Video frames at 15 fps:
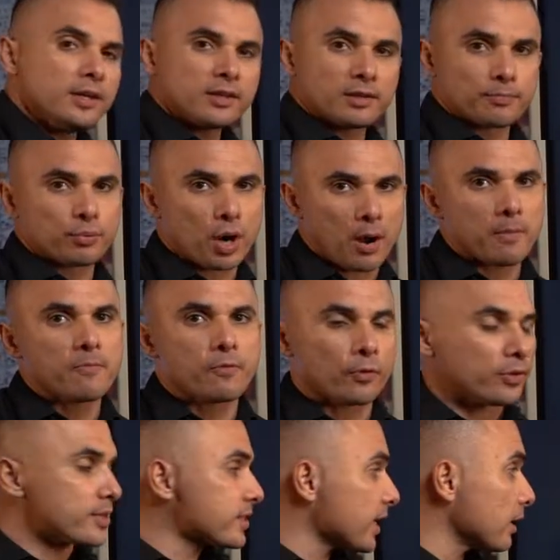the problem for
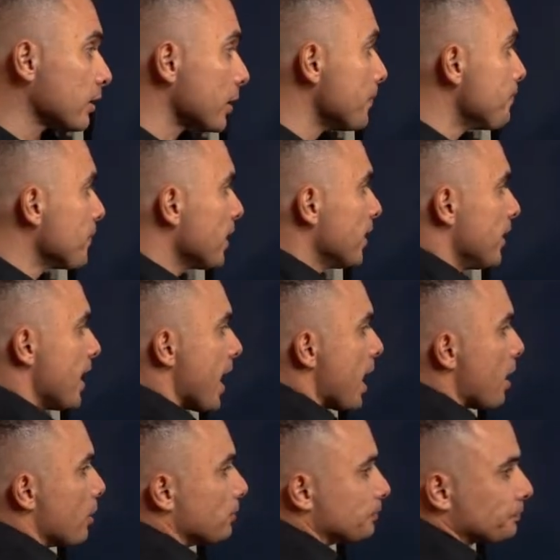the seller.
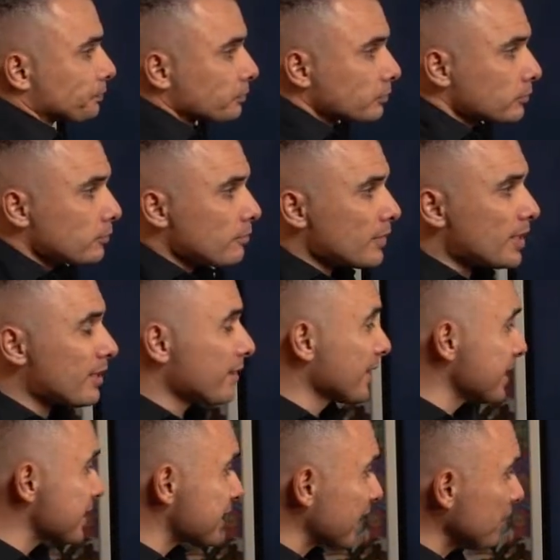Now,
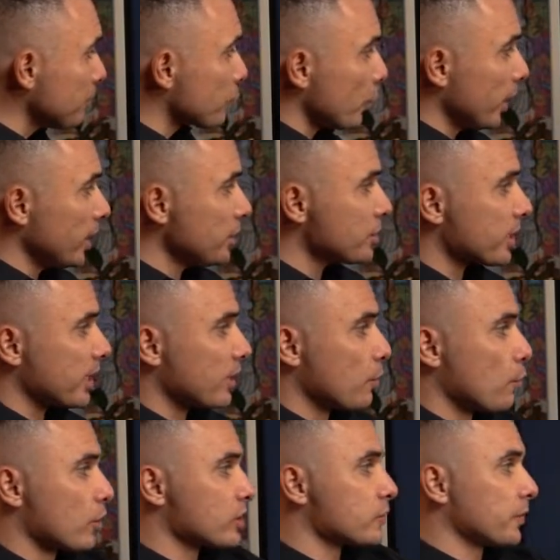the same range kind of
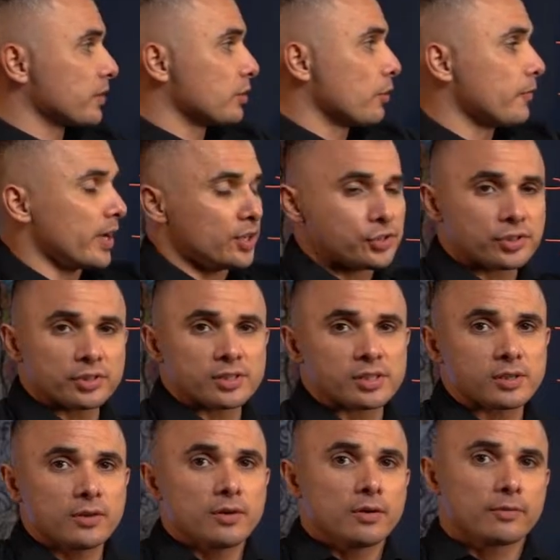works with novations
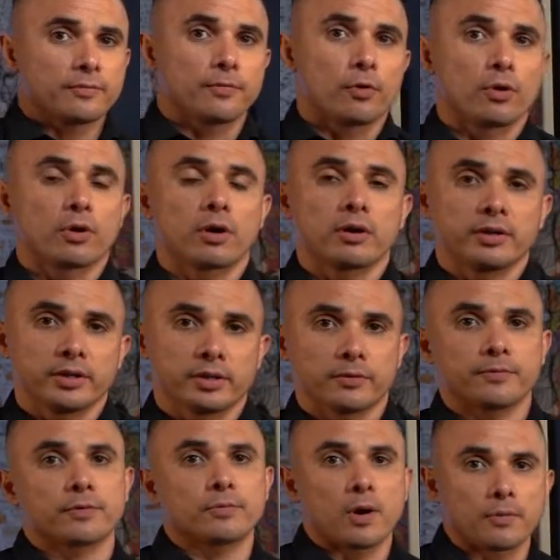for
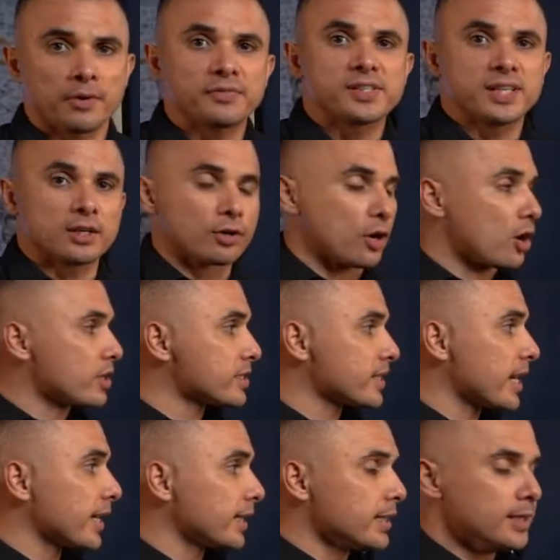what we've seen on our
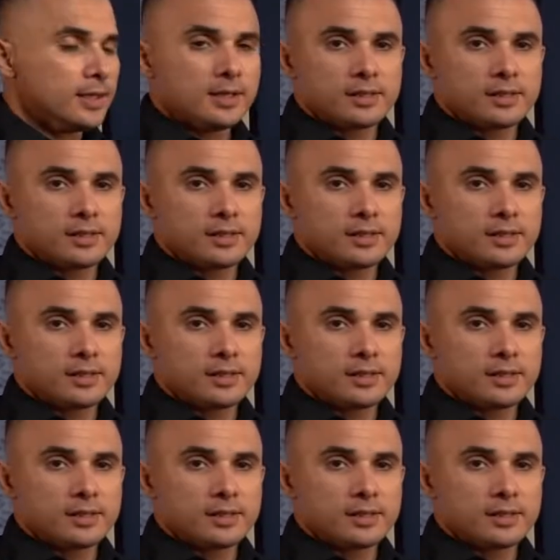side.